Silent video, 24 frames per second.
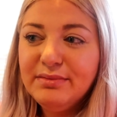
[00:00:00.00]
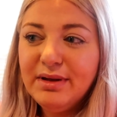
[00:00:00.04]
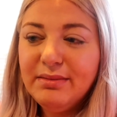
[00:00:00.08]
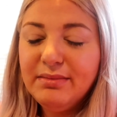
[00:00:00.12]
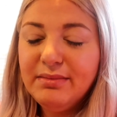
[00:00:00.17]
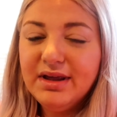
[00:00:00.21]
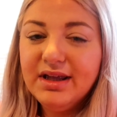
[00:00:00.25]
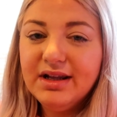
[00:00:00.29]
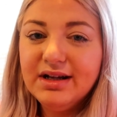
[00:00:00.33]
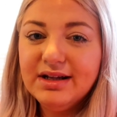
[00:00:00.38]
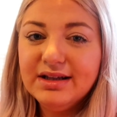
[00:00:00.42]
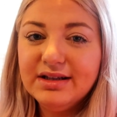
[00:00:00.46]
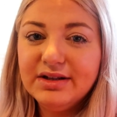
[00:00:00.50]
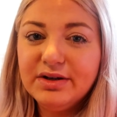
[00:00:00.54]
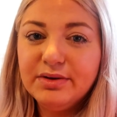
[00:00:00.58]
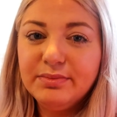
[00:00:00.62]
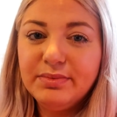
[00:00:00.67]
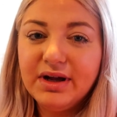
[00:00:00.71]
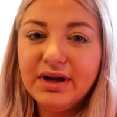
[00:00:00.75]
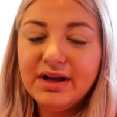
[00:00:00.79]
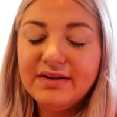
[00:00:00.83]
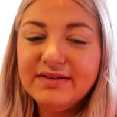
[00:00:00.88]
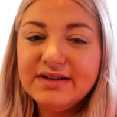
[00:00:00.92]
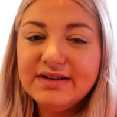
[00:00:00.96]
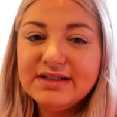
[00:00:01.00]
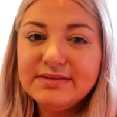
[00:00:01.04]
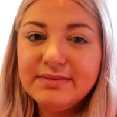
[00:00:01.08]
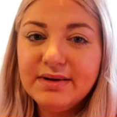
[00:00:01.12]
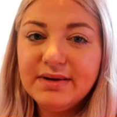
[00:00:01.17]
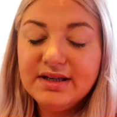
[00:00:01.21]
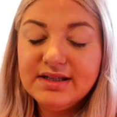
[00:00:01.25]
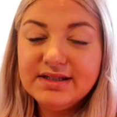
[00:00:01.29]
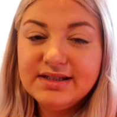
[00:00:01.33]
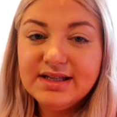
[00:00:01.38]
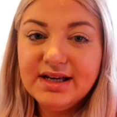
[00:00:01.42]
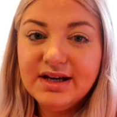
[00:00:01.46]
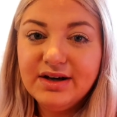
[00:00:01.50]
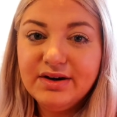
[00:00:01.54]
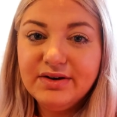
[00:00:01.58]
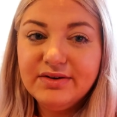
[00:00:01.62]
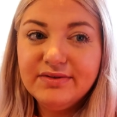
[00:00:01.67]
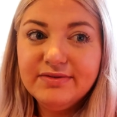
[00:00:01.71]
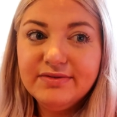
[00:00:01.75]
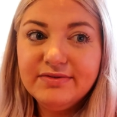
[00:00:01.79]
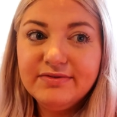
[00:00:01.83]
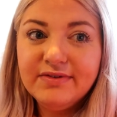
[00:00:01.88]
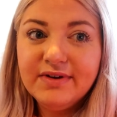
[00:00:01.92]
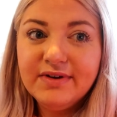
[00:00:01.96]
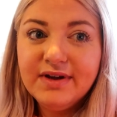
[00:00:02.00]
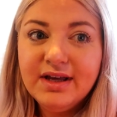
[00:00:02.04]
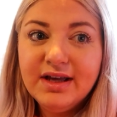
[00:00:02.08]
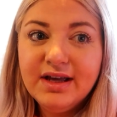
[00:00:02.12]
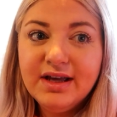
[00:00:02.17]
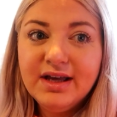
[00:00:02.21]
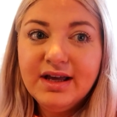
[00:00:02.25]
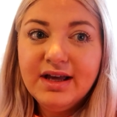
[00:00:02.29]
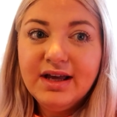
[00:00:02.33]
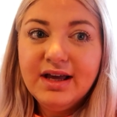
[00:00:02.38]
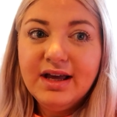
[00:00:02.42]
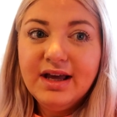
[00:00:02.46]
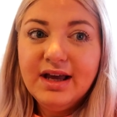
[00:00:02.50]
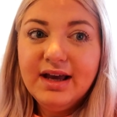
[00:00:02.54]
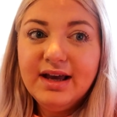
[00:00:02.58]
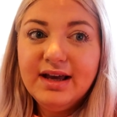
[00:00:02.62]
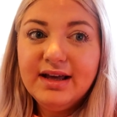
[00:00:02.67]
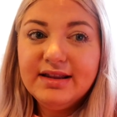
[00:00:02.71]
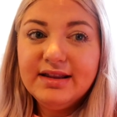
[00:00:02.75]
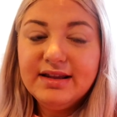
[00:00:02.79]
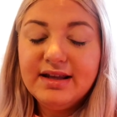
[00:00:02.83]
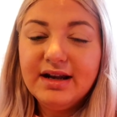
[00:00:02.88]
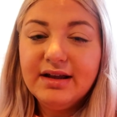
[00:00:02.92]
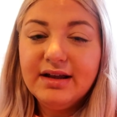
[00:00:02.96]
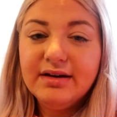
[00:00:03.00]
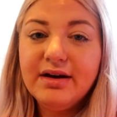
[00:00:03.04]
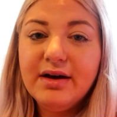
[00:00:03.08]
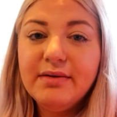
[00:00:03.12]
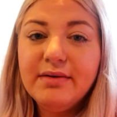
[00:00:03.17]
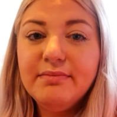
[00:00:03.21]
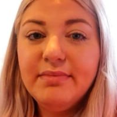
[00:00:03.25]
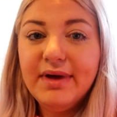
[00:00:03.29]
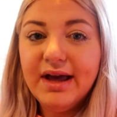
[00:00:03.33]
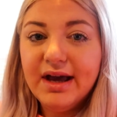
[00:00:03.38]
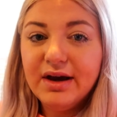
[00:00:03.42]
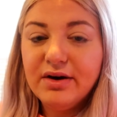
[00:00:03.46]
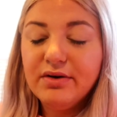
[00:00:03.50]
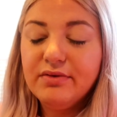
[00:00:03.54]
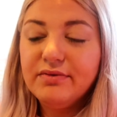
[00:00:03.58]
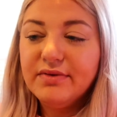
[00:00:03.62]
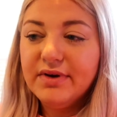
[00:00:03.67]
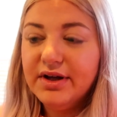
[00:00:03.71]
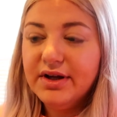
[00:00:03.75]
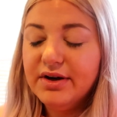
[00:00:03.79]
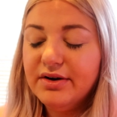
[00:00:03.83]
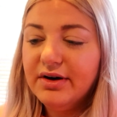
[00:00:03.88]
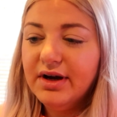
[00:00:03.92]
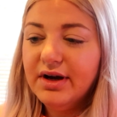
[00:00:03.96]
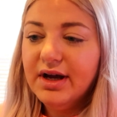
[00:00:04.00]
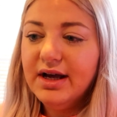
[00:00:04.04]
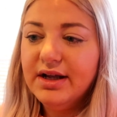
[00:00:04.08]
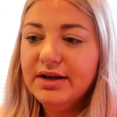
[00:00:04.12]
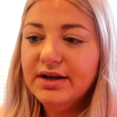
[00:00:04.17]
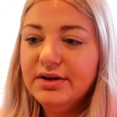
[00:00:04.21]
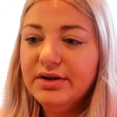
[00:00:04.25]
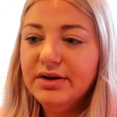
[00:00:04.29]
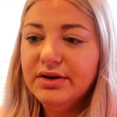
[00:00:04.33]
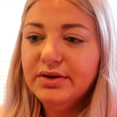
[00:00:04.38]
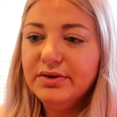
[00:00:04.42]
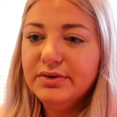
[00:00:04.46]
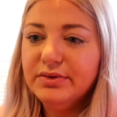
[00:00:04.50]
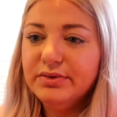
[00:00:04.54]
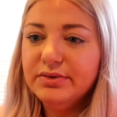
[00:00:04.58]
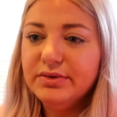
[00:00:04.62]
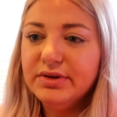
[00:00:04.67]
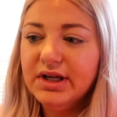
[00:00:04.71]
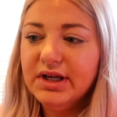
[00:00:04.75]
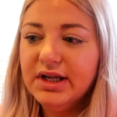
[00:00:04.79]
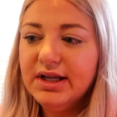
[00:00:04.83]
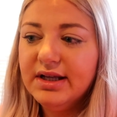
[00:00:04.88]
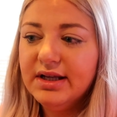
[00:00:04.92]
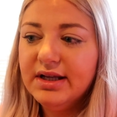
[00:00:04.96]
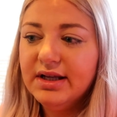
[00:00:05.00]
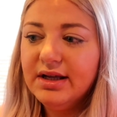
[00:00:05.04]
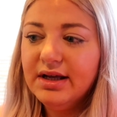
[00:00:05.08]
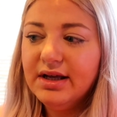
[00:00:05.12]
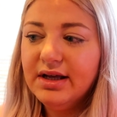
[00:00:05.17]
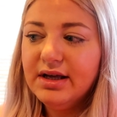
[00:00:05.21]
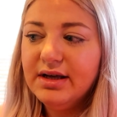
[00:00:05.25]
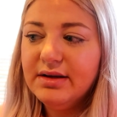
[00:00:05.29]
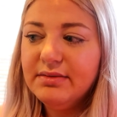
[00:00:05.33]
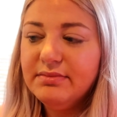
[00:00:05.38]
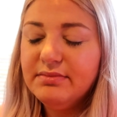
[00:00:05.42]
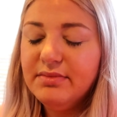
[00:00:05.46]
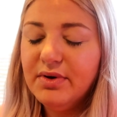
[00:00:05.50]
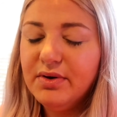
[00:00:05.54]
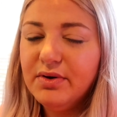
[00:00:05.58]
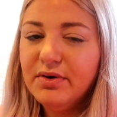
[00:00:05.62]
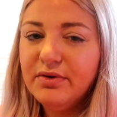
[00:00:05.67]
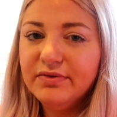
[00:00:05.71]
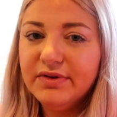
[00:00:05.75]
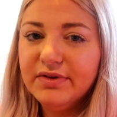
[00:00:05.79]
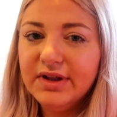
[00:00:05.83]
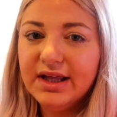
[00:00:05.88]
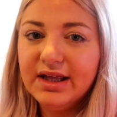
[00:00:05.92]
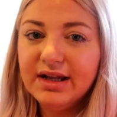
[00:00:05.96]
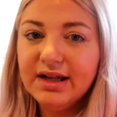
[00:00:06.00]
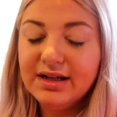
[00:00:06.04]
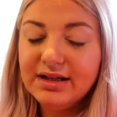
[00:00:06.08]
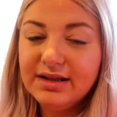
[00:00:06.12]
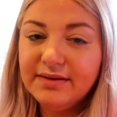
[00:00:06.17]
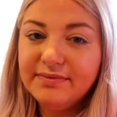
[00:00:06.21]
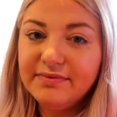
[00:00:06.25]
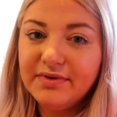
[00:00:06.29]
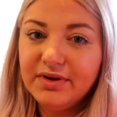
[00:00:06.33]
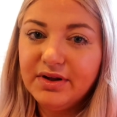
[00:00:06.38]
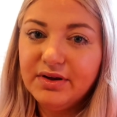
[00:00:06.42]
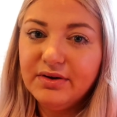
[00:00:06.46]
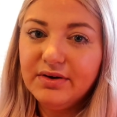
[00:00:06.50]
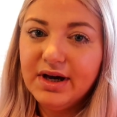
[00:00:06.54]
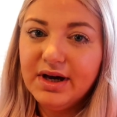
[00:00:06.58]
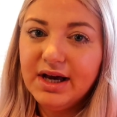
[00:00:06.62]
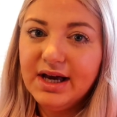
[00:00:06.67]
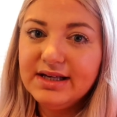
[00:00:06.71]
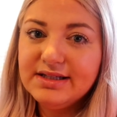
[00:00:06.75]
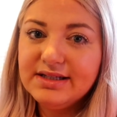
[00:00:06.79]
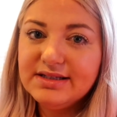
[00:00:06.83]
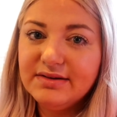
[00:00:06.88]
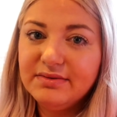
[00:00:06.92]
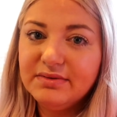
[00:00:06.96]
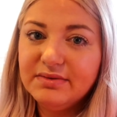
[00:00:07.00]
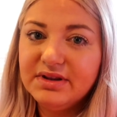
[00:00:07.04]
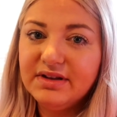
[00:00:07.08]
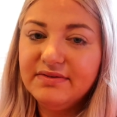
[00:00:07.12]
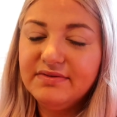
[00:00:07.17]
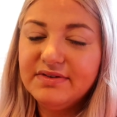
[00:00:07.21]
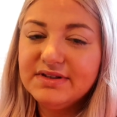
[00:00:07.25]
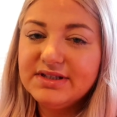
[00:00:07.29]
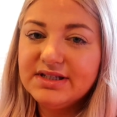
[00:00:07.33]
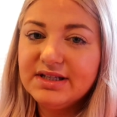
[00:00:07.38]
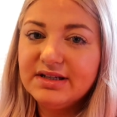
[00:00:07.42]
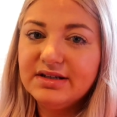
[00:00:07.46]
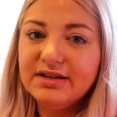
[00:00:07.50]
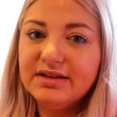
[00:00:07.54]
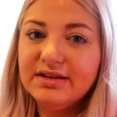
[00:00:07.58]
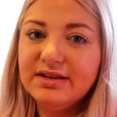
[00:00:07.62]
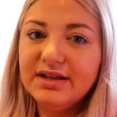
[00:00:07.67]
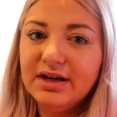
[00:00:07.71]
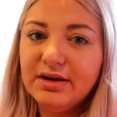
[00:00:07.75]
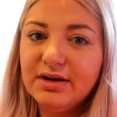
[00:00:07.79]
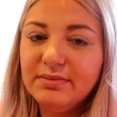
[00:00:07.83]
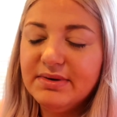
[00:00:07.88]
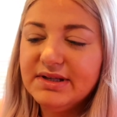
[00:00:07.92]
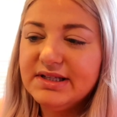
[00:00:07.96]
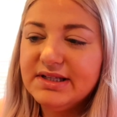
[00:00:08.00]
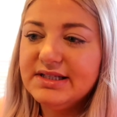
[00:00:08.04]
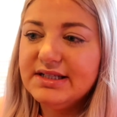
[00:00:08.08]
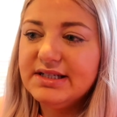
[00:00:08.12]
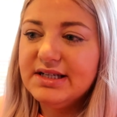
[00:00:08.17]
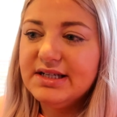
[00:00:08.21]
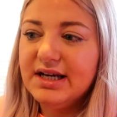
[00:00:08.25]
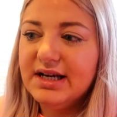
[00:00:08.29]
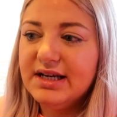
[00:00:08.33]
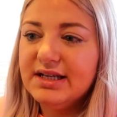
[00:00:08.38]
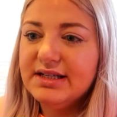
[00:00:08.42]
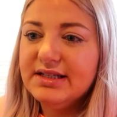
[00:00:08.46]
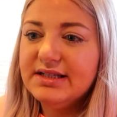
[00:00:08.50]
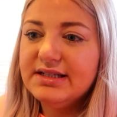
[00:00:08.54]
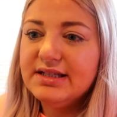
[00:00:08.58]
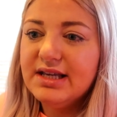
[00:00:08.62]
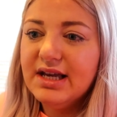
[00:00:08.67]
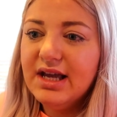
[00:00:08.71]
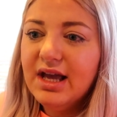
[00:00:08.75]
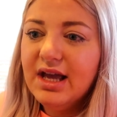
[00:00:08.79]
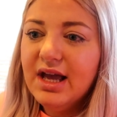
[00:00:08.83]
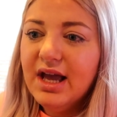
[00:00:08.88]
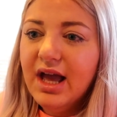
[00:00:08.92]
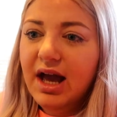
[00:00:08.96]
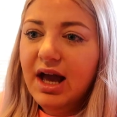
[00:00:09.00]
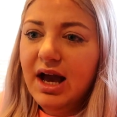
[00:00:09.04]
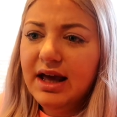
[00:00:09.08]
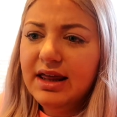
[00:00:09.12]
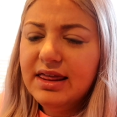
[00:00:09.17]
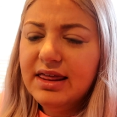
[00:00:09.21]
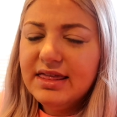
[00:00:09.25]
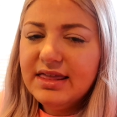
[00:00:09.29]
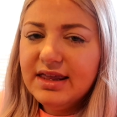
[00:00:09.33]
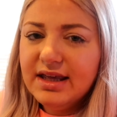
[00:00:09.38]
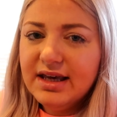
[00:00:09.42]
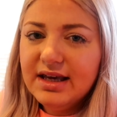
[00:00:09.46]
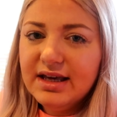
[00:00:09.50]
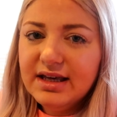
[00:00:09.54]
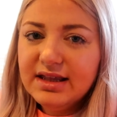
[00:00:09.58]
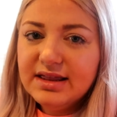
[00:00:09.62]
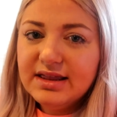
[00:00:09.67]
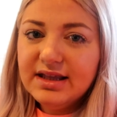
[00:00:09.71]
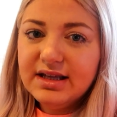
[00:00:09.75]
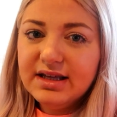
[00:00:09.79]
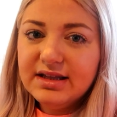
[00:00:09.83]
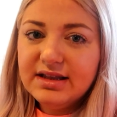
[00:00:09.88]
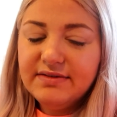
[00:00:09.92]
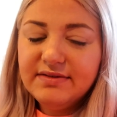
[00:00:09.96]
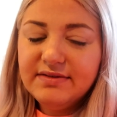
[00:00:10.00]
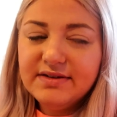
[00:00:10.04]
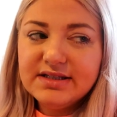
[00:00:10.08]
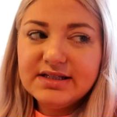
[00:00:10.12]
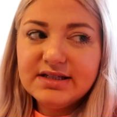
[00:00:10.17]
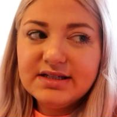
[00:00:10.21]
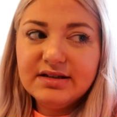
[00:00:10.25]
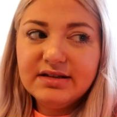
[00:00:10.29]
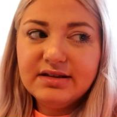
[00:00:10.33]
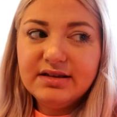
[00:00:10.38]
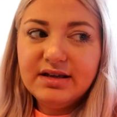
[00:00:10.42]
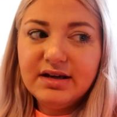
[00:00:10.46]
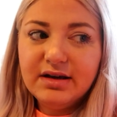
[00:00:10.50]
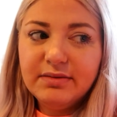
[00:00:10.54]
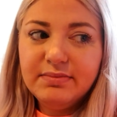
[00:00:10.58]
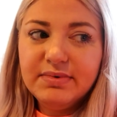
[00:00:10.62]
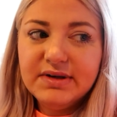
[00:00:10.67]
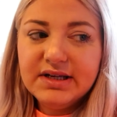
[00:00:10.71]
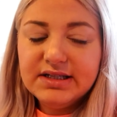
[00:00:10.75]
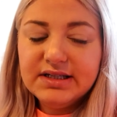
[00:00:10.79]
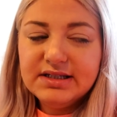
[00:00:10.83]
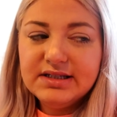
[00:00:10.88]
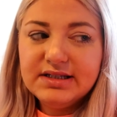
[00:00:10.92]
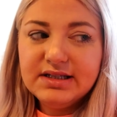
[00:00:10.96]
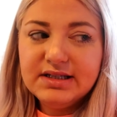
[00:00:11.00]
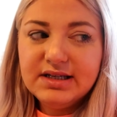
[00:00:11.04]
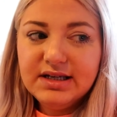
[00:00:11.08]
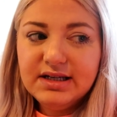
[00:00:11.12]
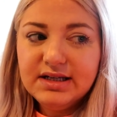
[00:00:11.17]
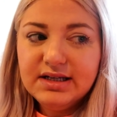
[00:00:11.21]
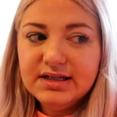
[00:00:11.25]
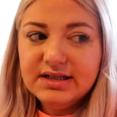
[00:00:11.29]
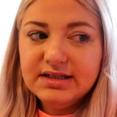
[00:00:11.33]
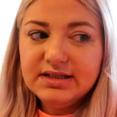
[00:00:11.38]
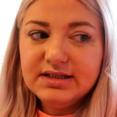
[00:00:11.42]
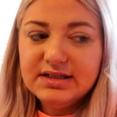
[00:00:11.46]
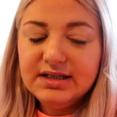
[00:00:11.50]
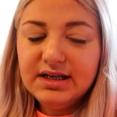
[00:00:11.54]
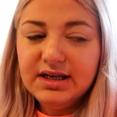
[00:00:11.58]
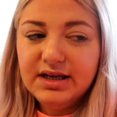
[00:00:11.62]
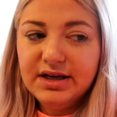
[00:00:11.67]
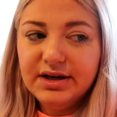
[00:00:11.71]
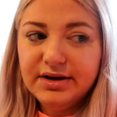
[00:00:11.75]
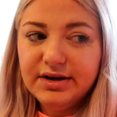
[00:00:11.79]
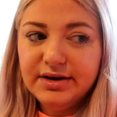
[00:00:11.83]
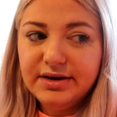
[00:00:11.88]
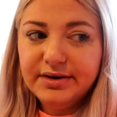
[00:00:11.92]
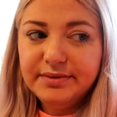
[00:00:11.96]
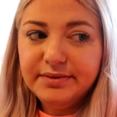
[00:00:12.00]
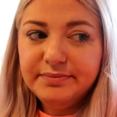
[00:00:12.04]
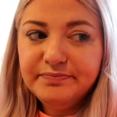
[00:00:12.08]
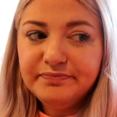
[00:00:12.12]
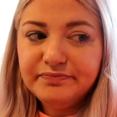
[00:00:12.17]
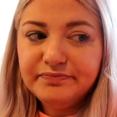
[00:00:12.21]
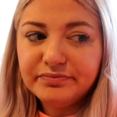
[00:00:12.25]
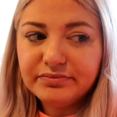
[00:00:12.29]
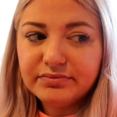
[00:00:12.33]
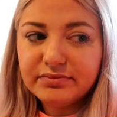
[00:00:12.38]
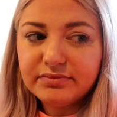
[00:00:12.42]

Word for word: maybe eat a little breakfast myself, and then I'll come back over here at noon, hopefully get a clip for you guys on what the physical therapist does. I think that the physical therapist is here